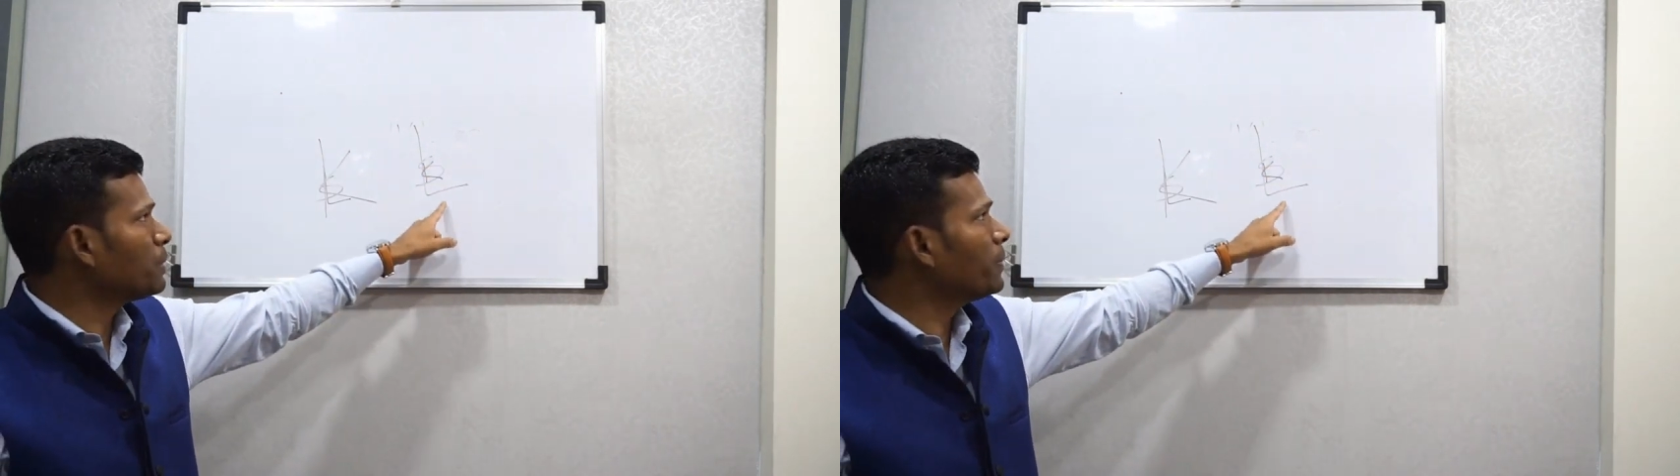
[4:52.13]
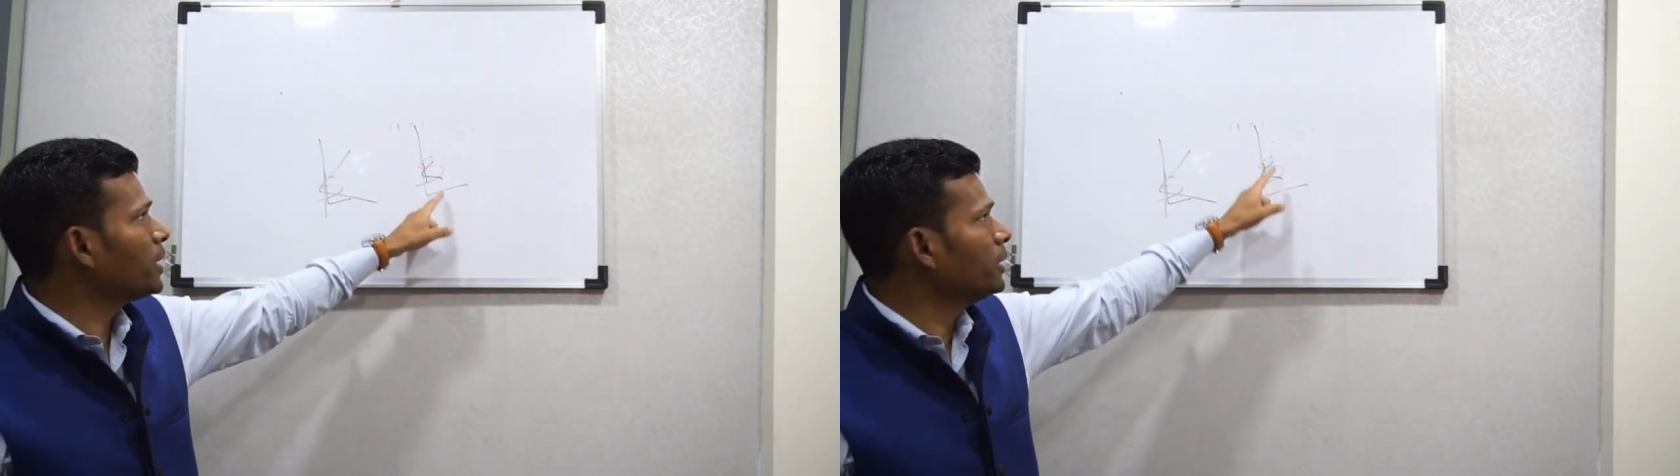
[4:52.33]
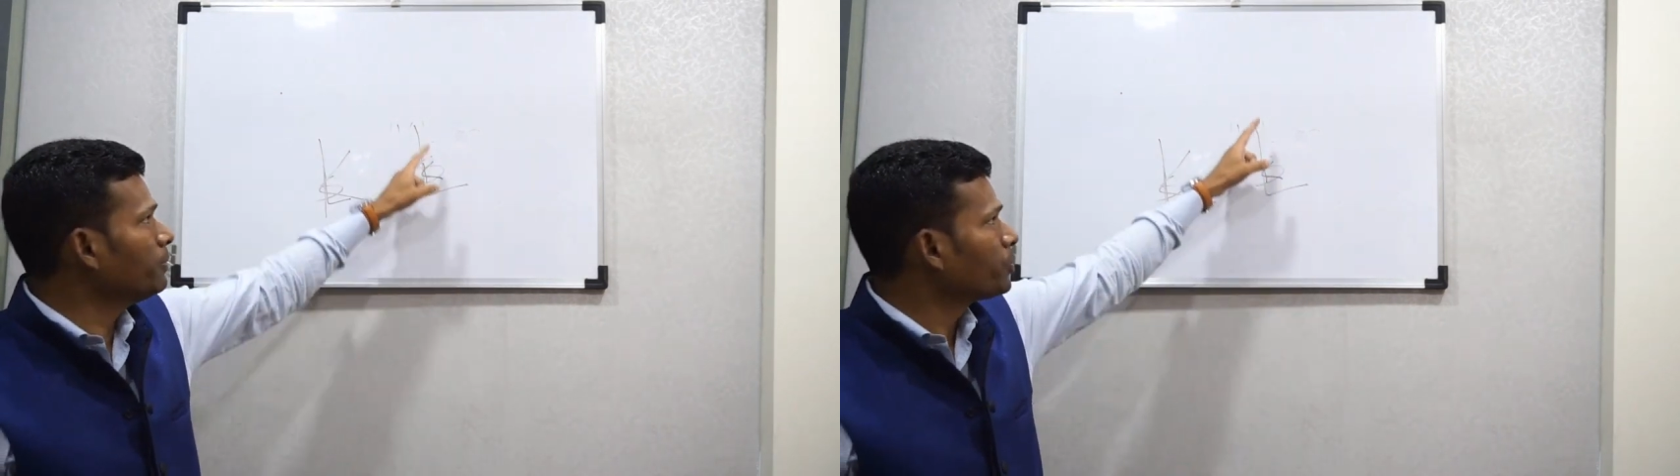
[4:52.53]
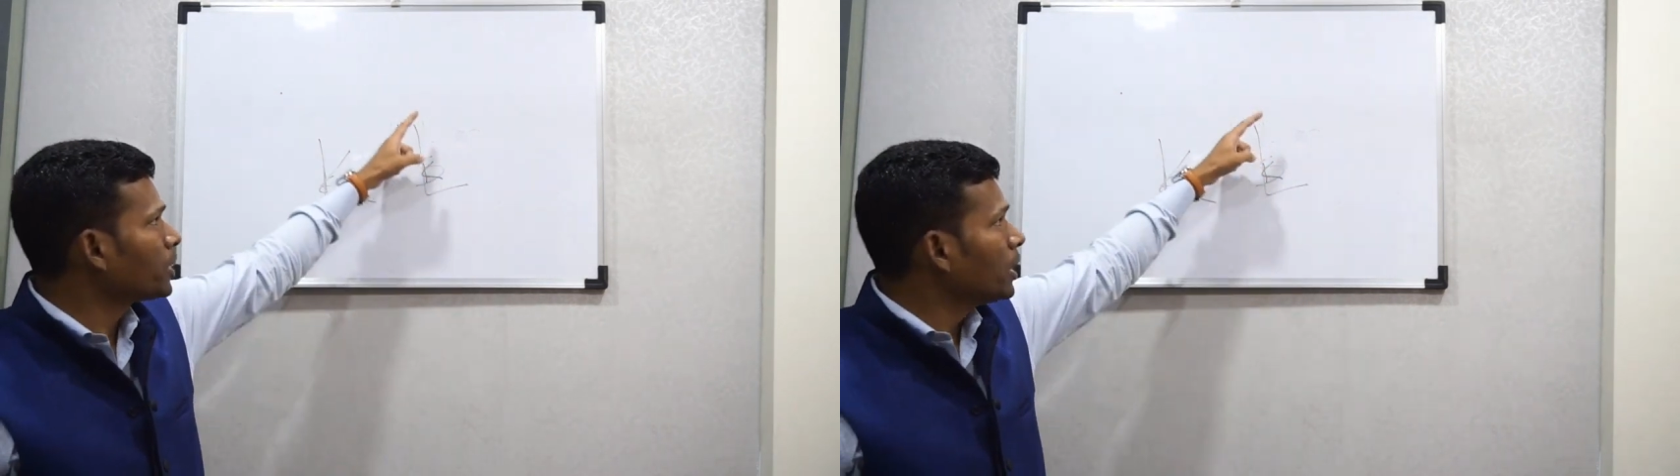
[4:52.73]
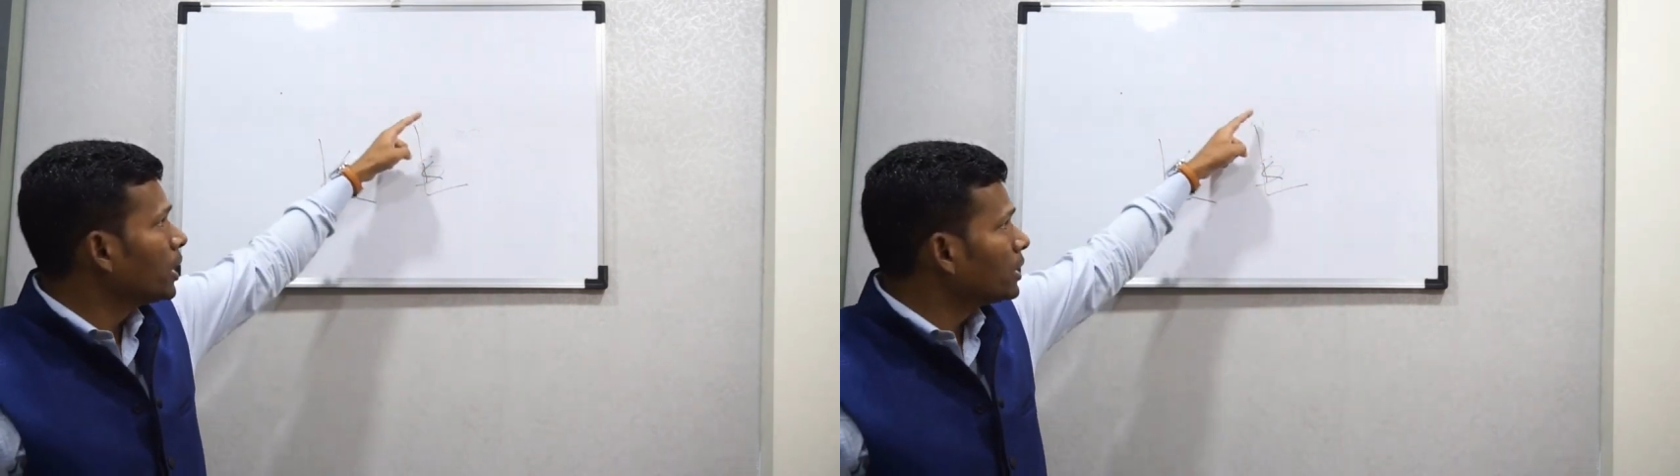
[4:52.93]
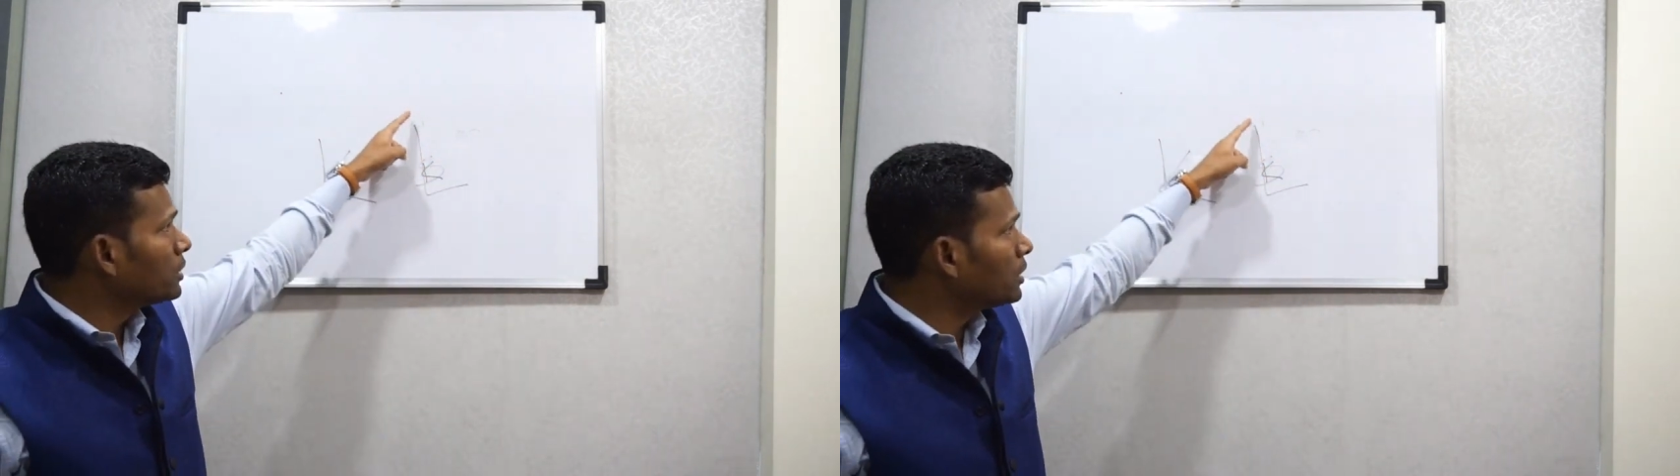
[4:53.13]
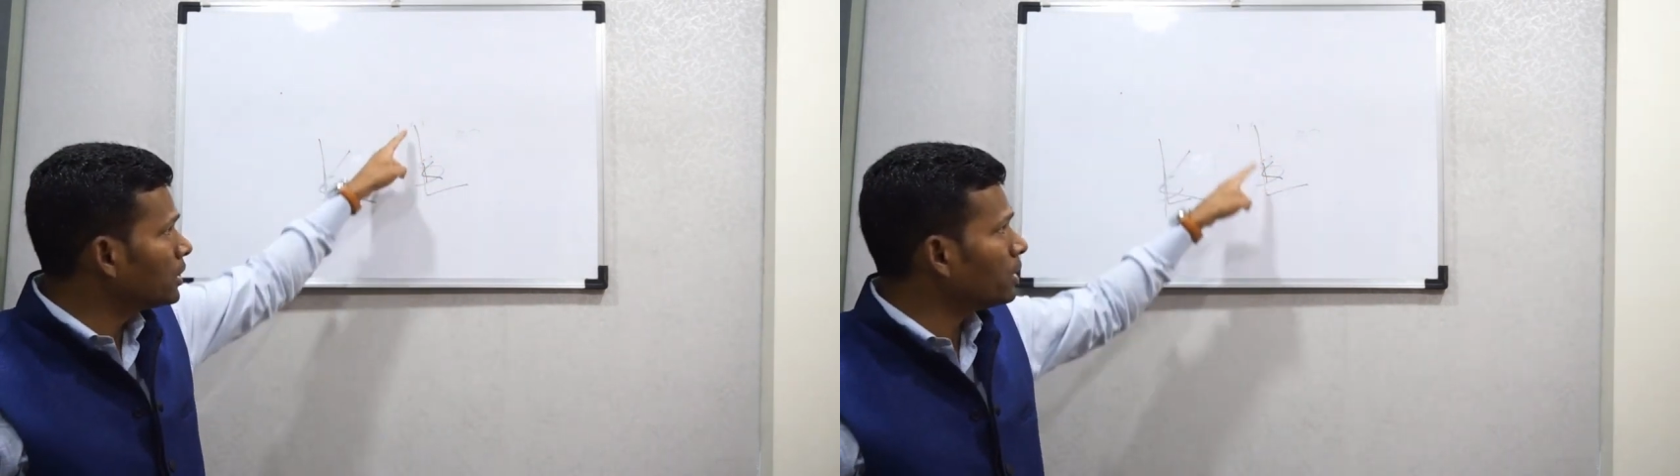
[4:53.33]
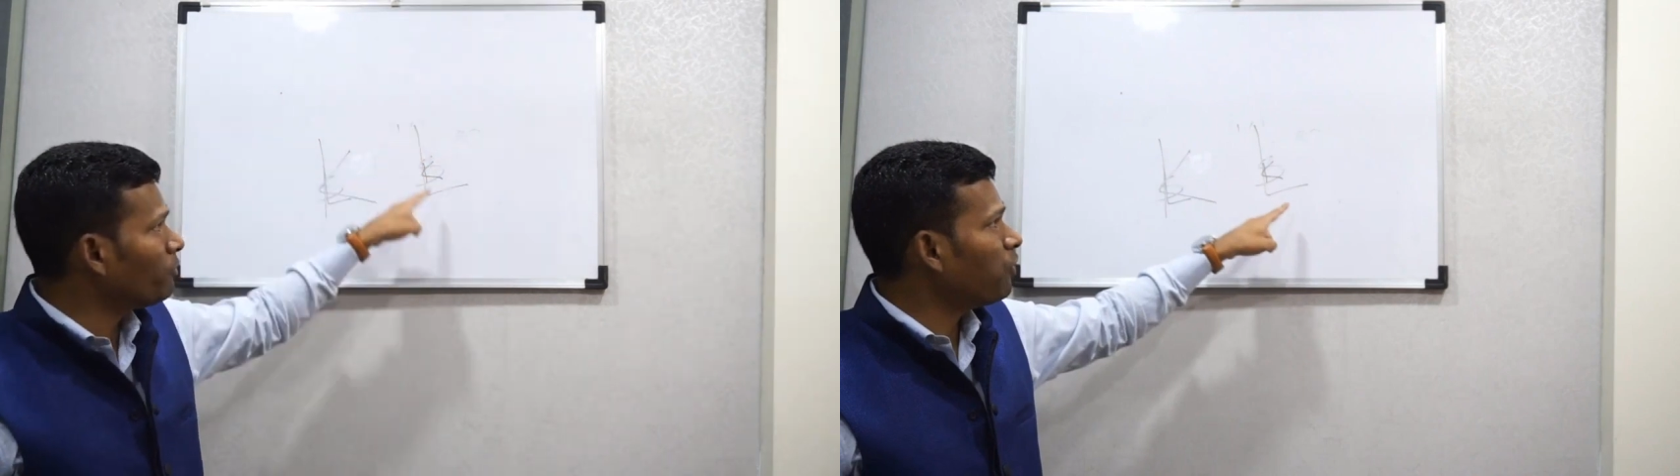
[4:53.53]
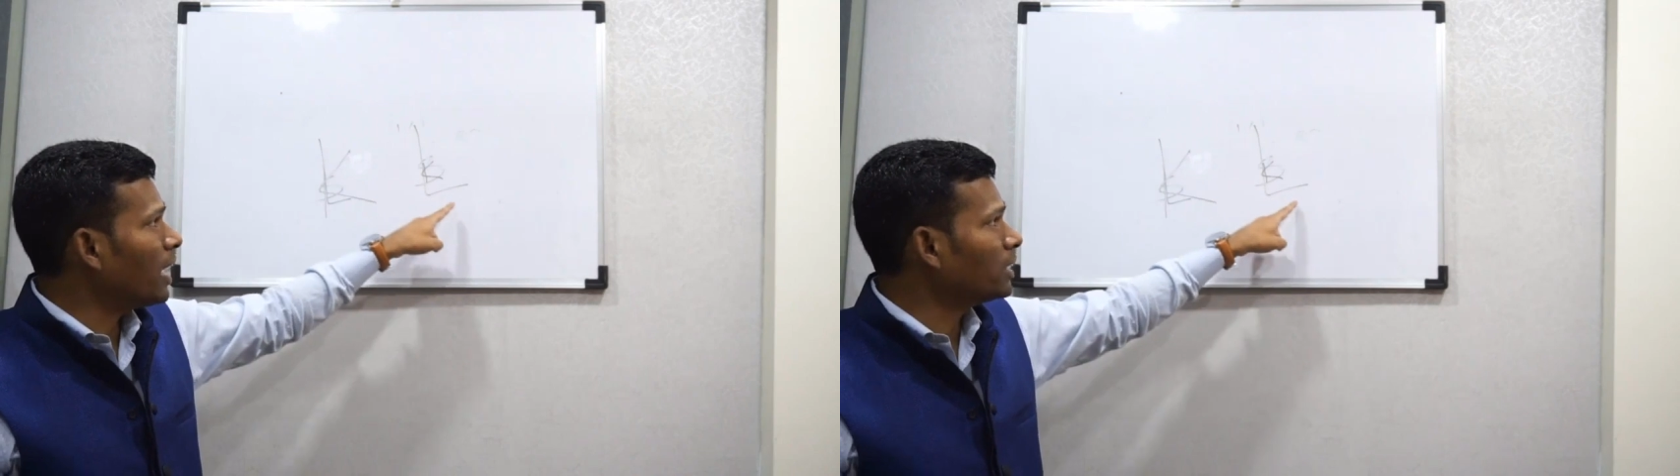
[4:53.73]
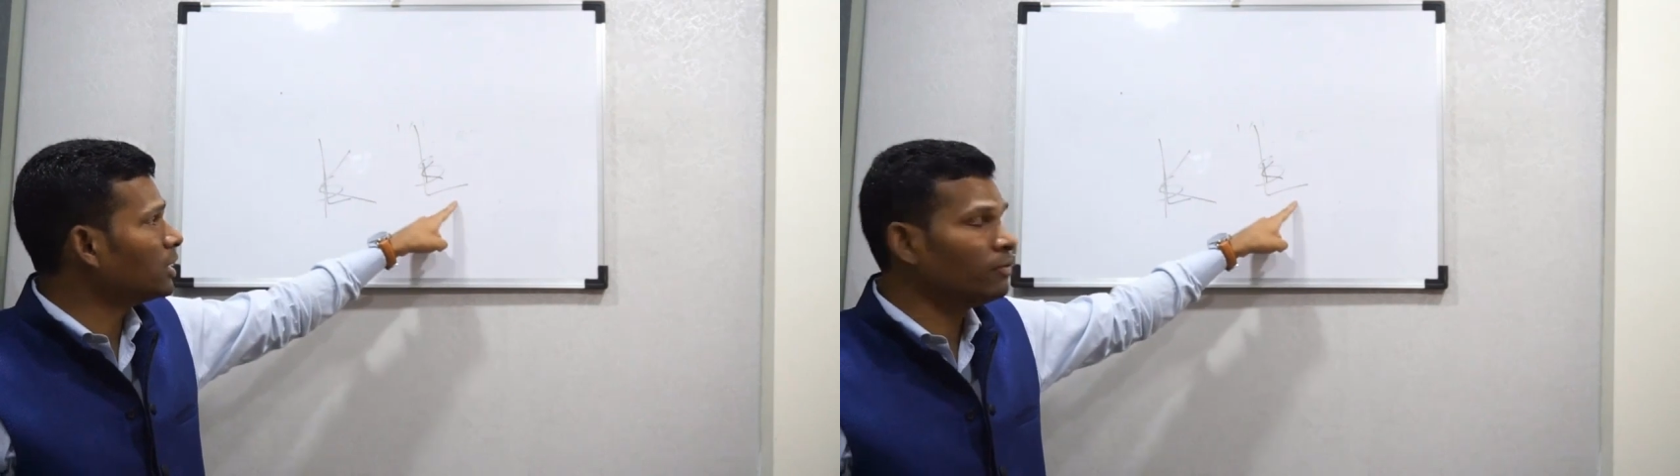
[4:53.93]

in this family the